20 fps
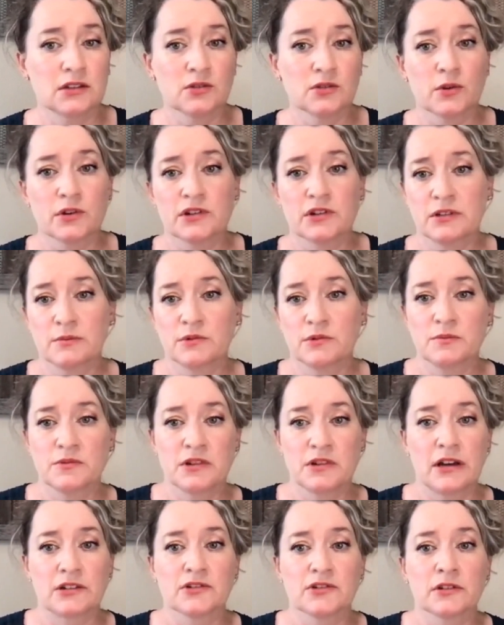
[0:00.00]
disorder symptoms
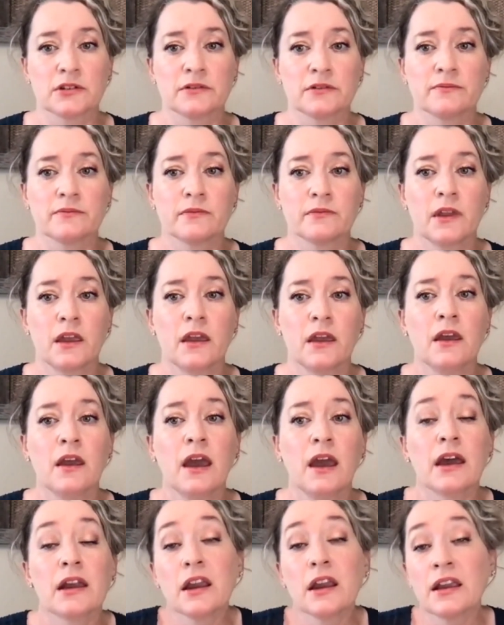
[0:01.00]
naturally.
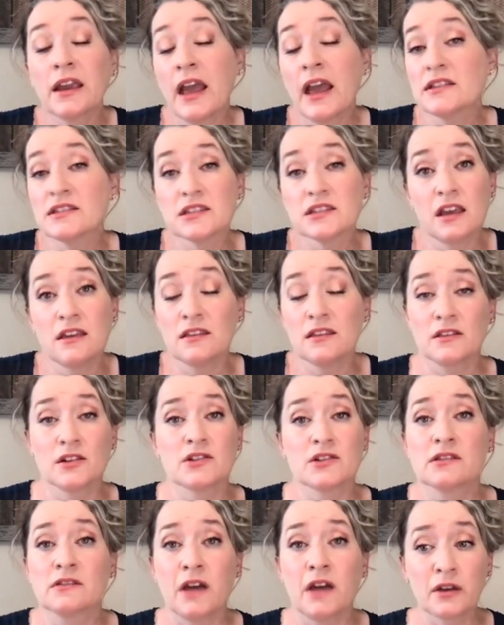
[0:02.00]
And I can't say that
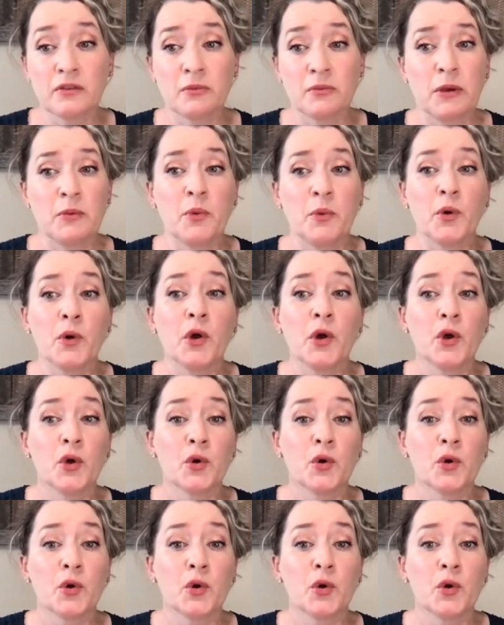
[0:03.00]
there's a lot of people